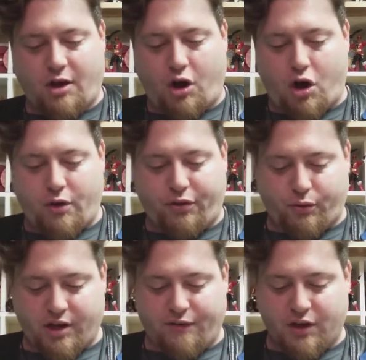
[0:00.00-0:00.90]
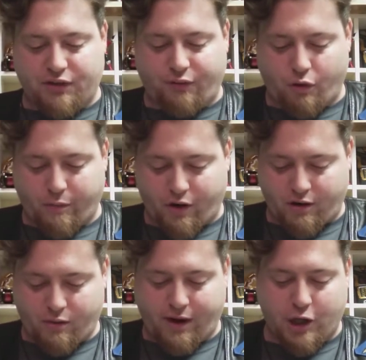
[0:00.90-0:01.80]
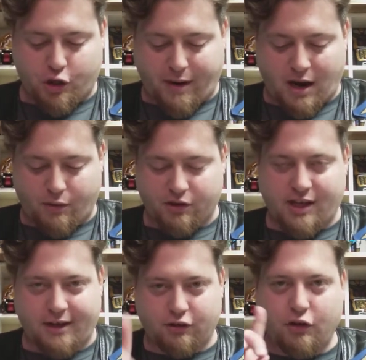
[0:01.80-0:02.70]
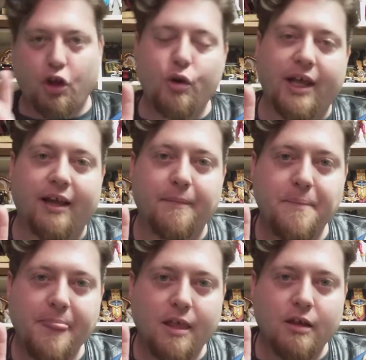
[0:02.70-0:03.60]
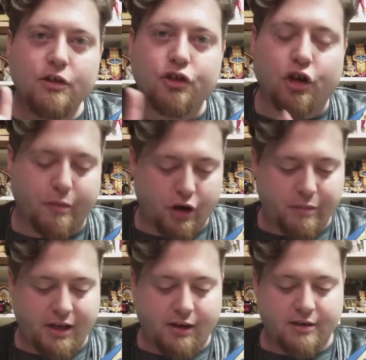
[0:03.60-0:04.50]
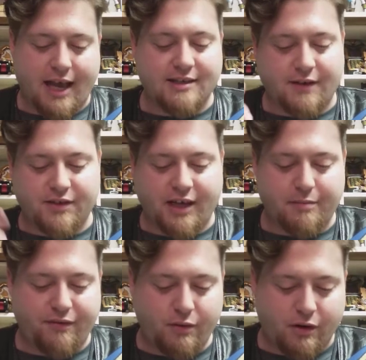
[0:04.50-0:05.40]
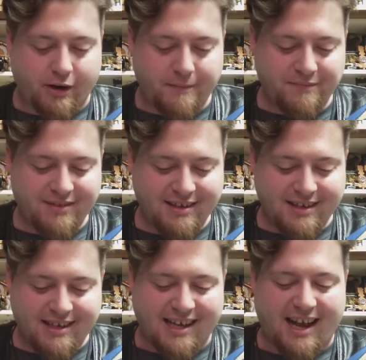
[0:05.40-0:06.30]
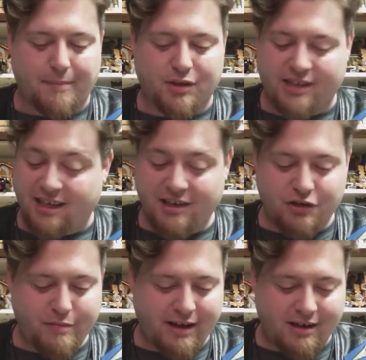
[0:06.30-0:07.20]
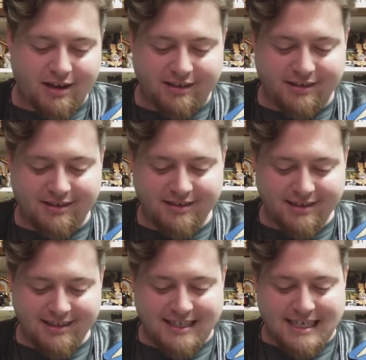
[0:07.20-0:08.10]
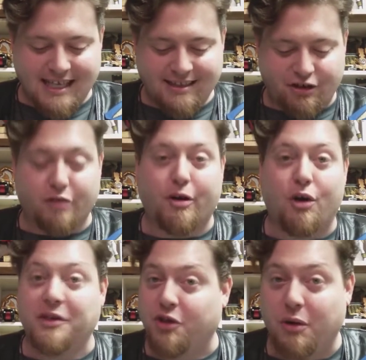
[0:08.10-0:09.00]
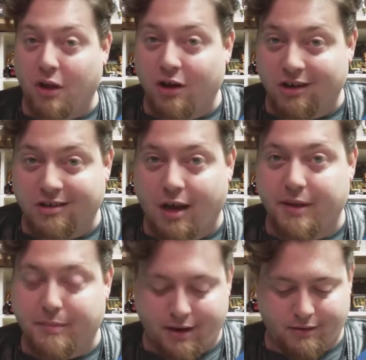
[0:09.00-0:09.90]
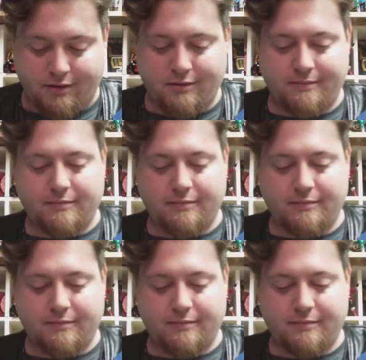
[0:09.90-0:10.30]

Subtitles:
all three of his former Ranger powers, excluding Turbo, because as I've said before, and I'm sticking to my guns, Turbo is no longer Tommy's power,